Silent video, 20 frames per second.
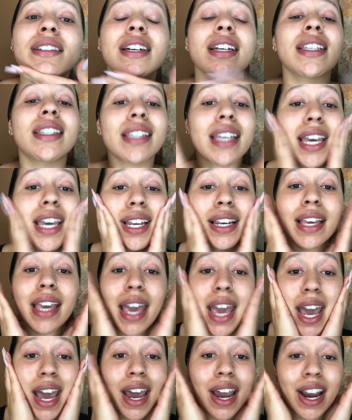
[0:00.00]

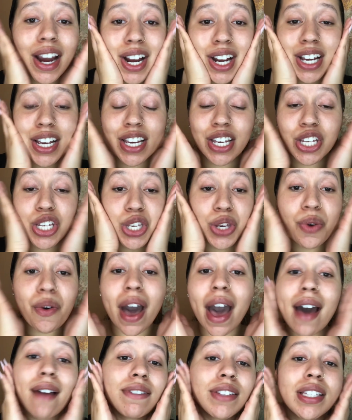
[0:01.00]
Skincare, you
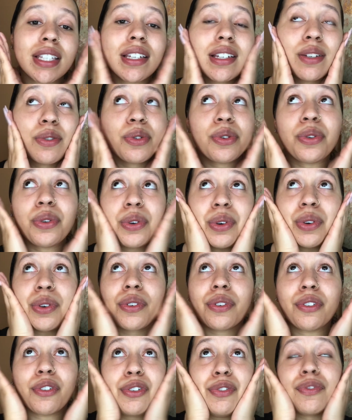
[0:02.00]
have to
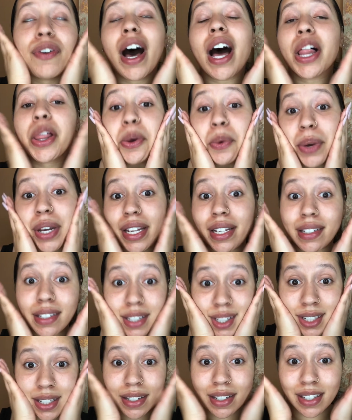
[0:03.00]
follow
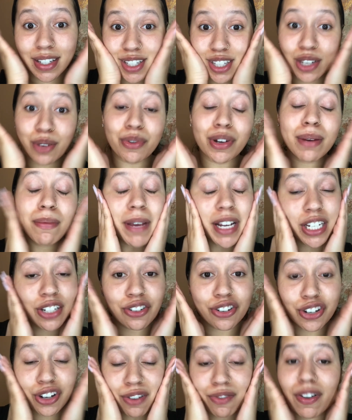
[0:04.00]
it. You want to make sure
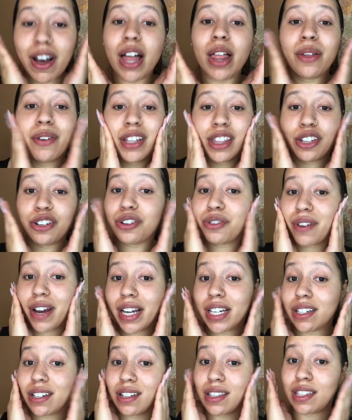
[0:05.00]
you're following the
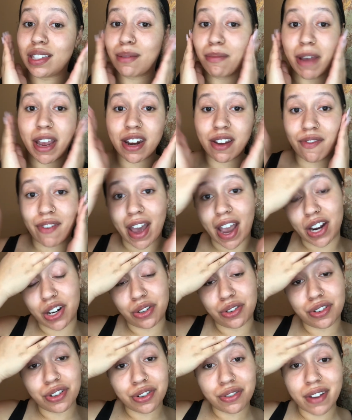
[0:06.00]
directions, the
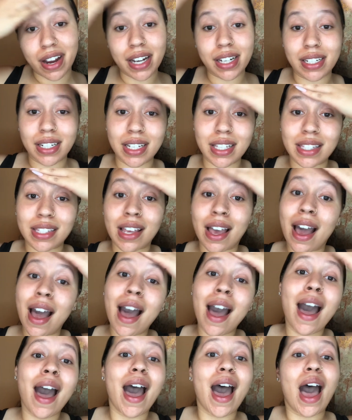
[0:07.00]
manufacturer directions.
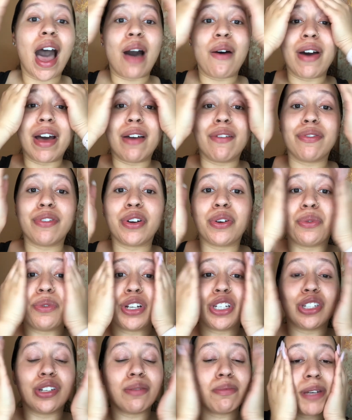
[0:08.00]
However, when
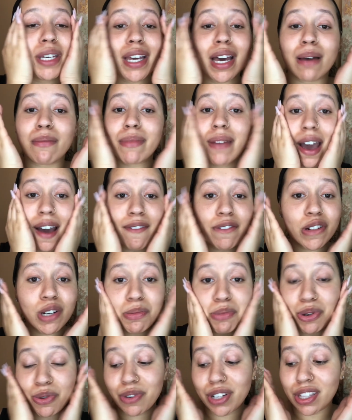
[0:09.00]
you become
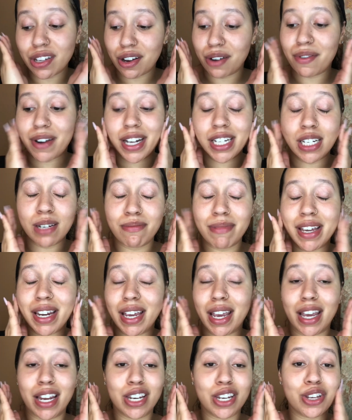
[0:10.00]
comfortable with your regimen
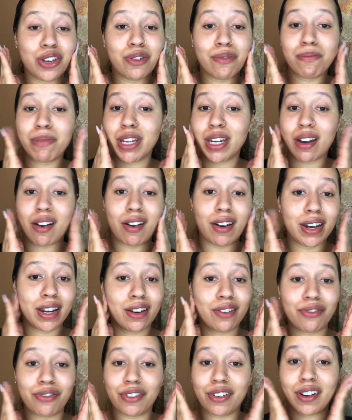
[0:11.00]
and you've been on
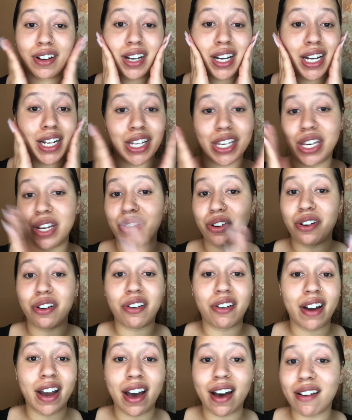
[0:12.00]
it for a year or
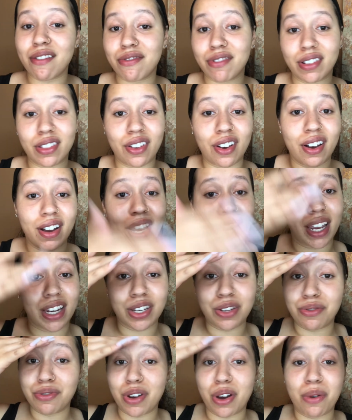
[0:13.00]
however long and
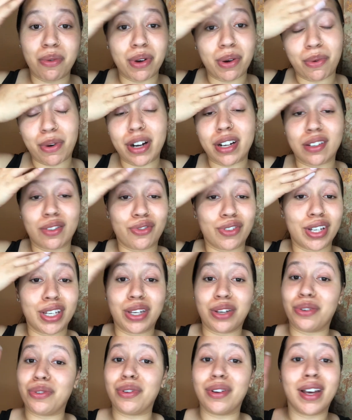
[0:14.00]
you know what works for
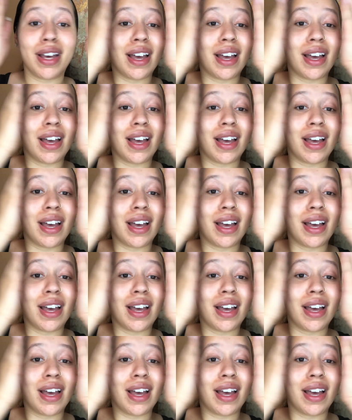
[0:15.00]
you,